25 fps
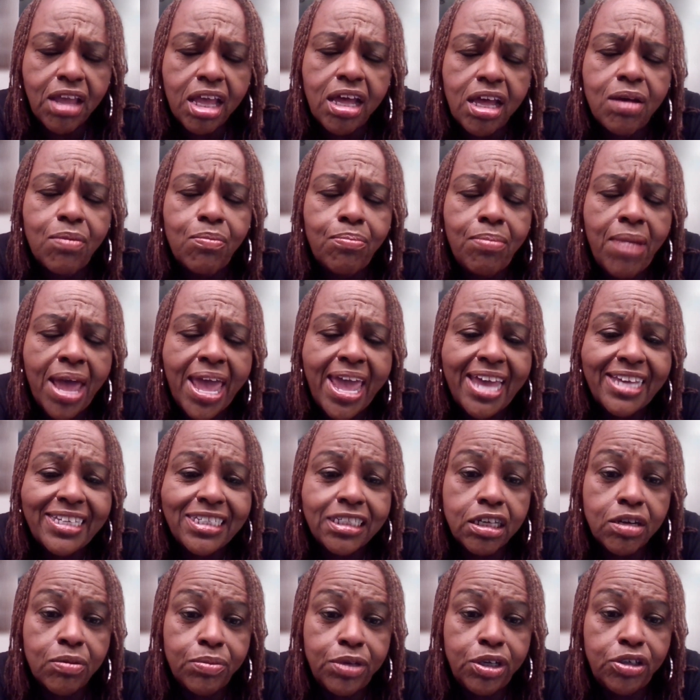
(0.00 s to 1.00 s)
mass
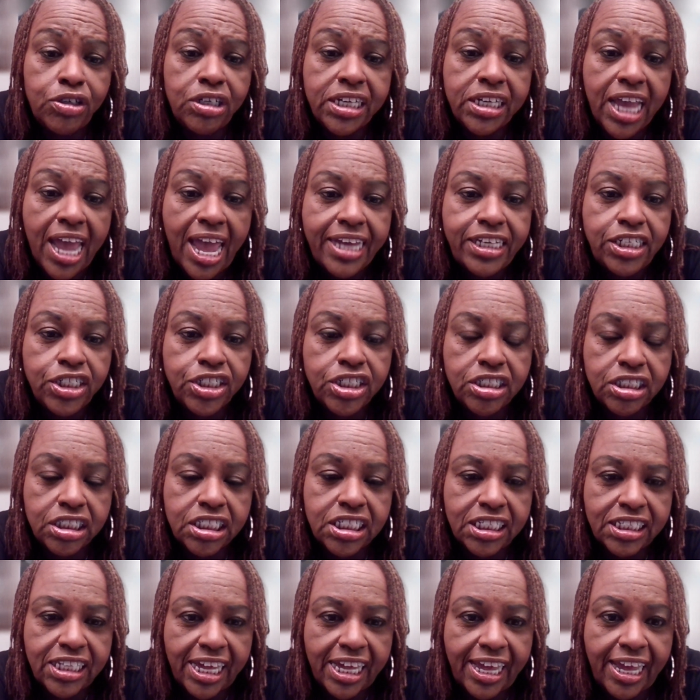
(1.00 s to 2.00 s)
communication
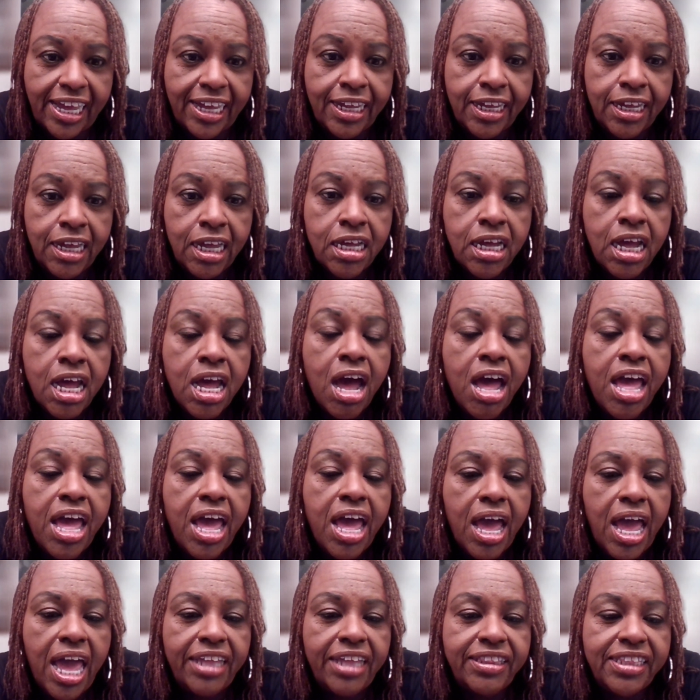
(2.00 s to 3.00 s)
to that.
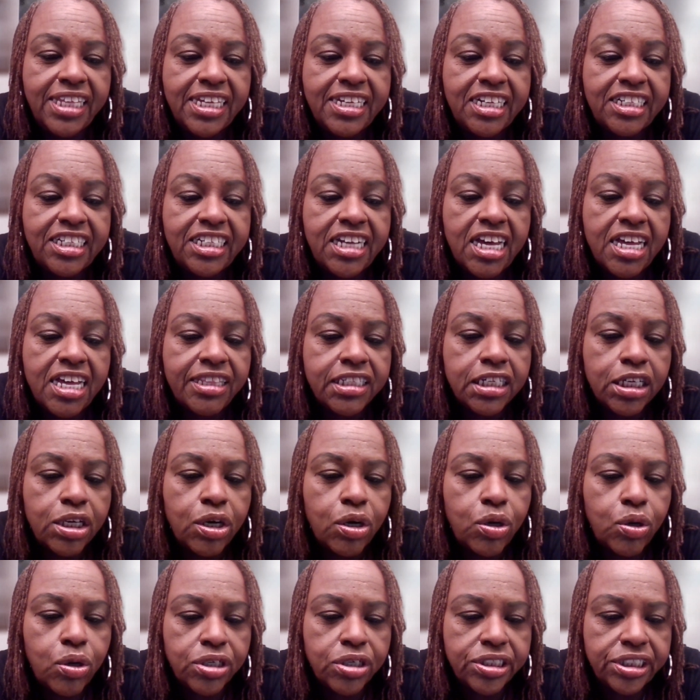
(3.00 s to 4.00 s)
And then another
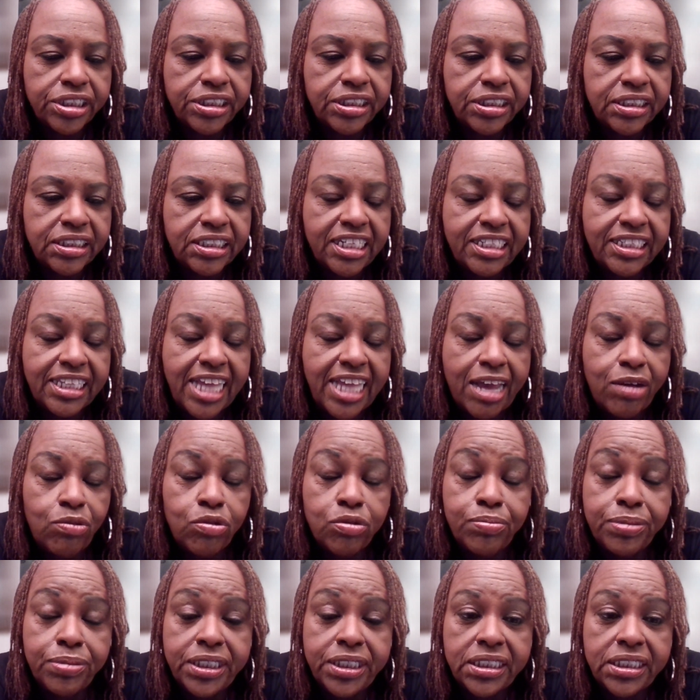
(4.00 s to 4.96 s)
course that they will be